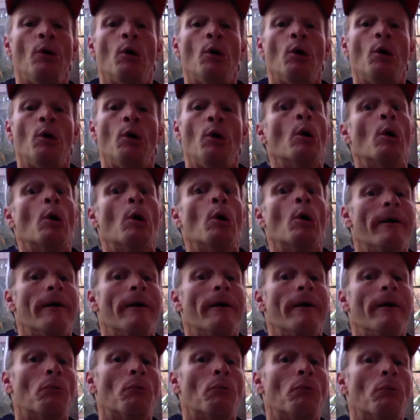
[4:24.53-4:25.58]

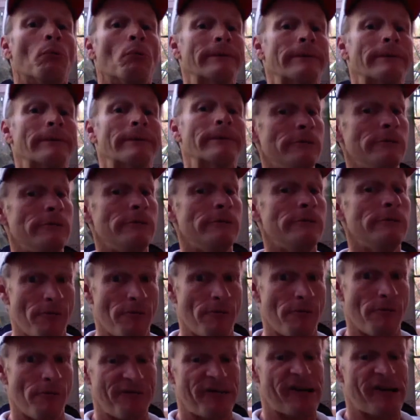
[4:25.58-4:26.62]
watching the movie
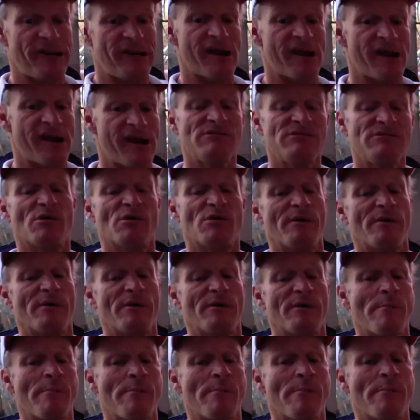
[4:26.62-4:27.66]
and going on my
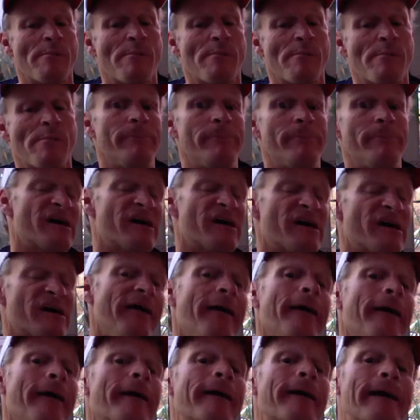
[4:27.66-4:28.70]
website,
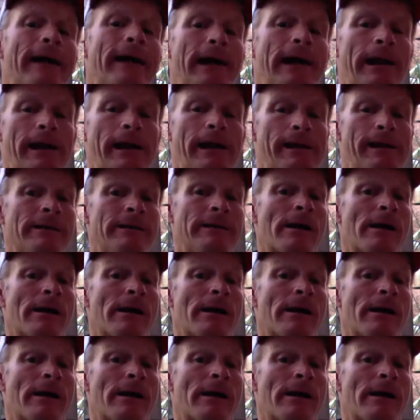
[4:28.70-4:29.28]
and